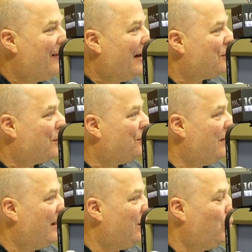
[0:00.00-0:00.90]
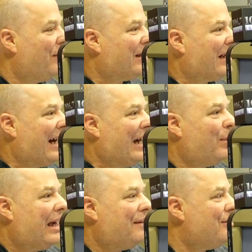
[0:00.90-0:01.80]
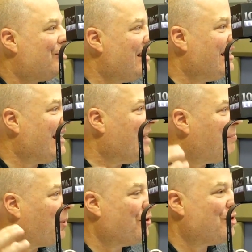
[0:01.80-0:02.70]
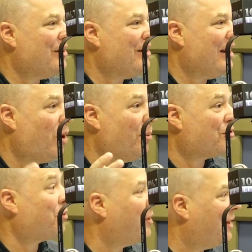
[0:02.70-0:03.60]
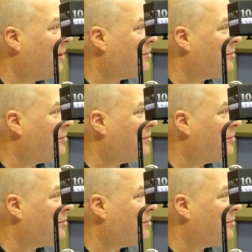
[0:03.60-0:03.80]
That's Christine. We have a guy we haven't seen in person in almost 3 years.